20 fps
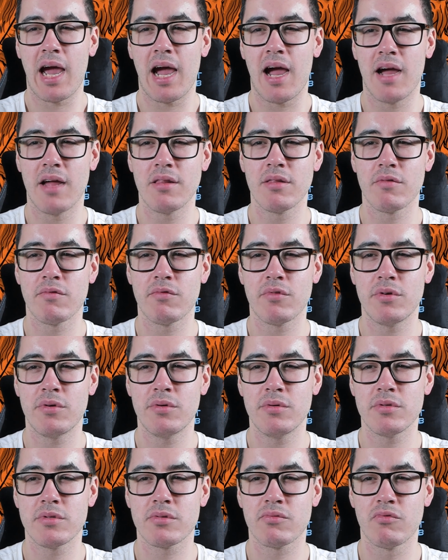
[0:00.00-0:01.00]
and the
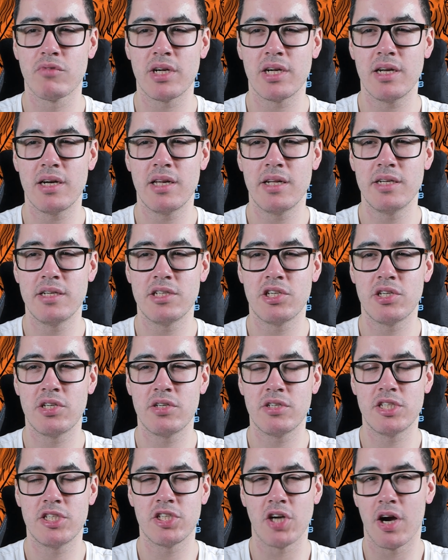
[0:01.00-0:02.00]
rules really
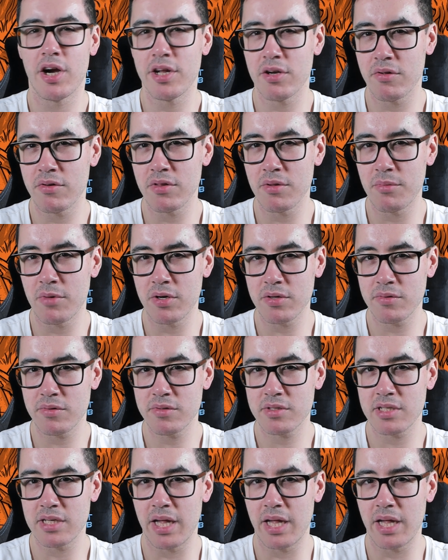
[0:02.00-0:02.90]
shine on the models.